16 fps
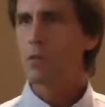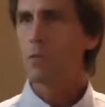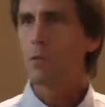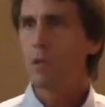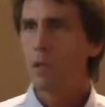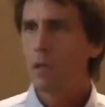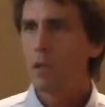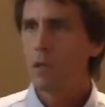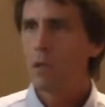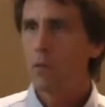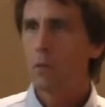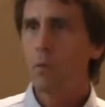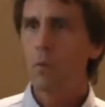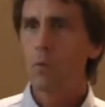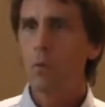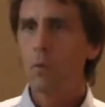
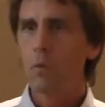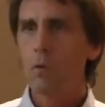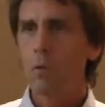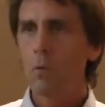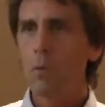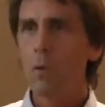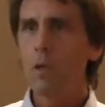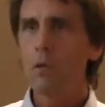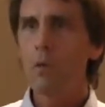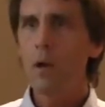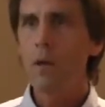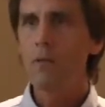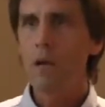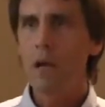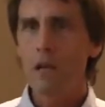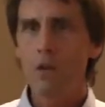When do
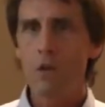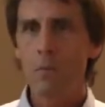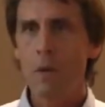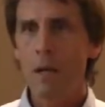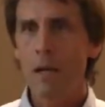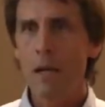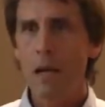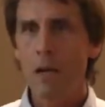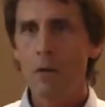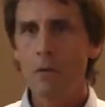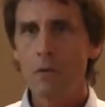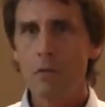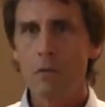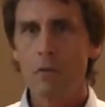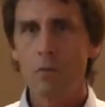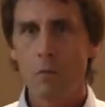I vacuum my house?